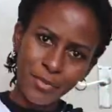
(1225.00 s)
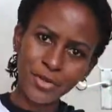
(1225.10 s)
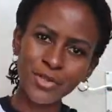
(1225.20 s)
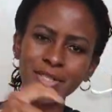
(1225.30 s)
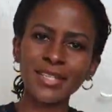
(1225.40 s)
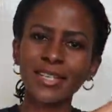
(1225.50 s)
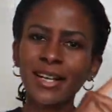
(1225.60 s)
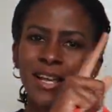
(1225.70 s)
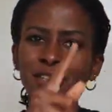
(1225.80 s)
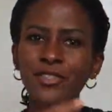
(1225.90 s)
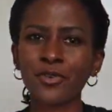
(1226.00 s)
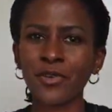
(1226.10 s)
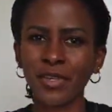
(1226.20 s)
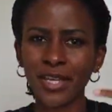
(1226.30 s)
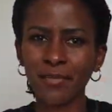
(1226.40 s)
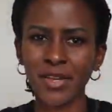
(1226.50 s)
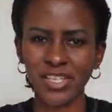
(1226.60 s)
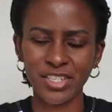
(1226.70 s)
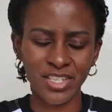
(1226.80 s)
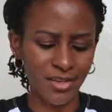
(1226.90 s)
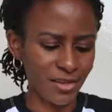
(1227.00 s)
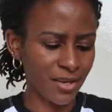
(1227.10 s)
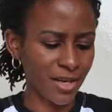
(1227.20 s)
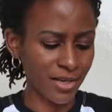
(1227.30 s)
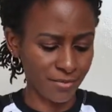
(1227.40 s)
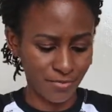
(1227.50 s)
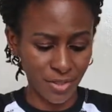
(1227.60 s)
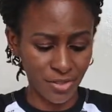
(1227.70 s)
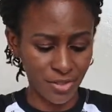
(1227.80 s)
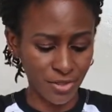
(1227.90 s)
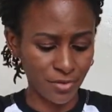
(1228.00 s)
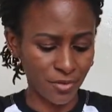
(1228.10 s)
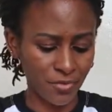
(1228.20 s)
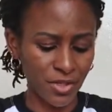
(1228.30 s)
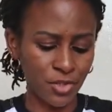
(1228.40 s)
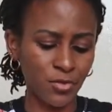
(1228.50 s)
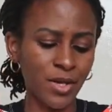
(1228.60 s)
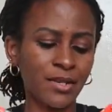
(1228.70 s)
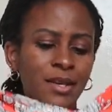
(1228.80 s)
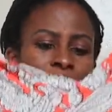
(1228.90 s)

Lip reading: I'm going to attach a lines drawing image here and pictures of the finished one.